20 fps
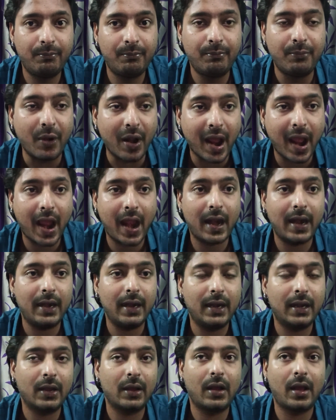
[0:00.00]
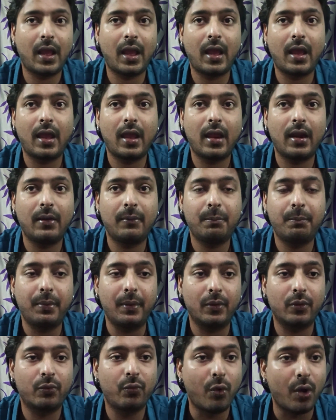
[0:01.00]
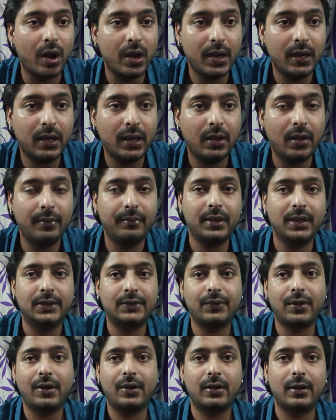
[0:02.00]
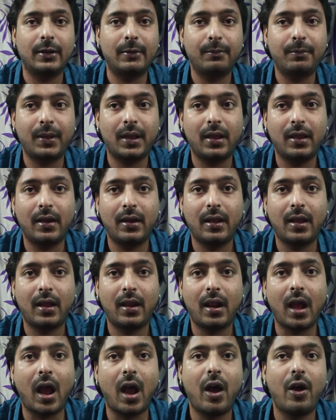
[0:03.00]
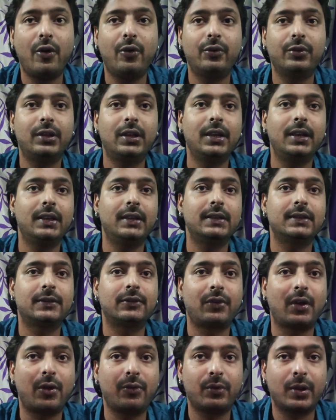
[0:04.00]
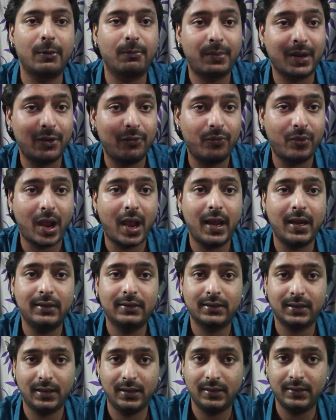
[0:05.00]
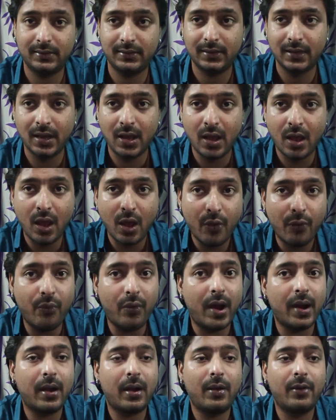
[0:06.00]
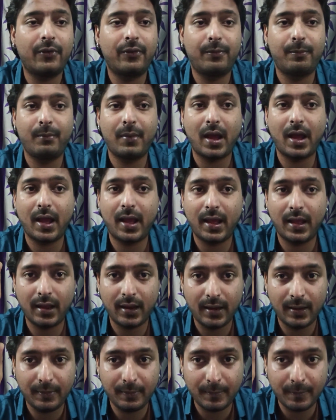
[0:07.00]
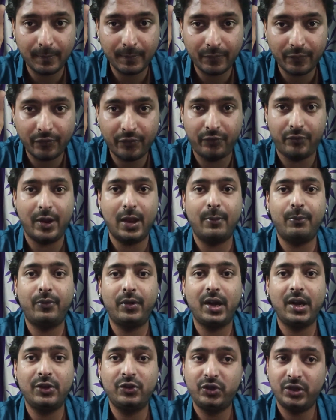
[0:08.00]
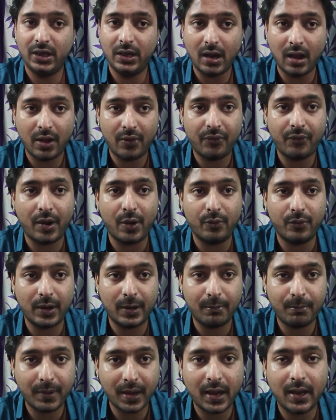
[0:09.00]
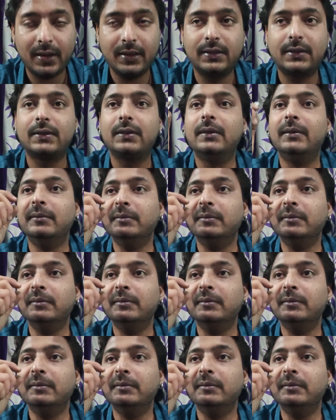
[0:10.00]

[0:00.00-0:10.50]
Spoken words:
brand and the quality of this fountain pen and how this fountain pen writes is one of my favorite Jinhao fountain pens